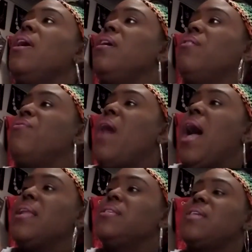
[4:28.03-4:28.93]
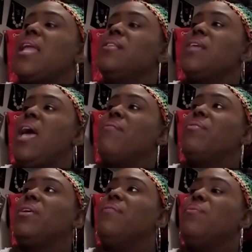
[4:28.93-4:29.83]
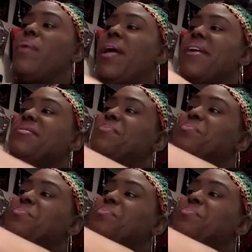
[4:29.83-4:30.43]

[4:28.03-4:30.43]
if I decided to have a giveaway.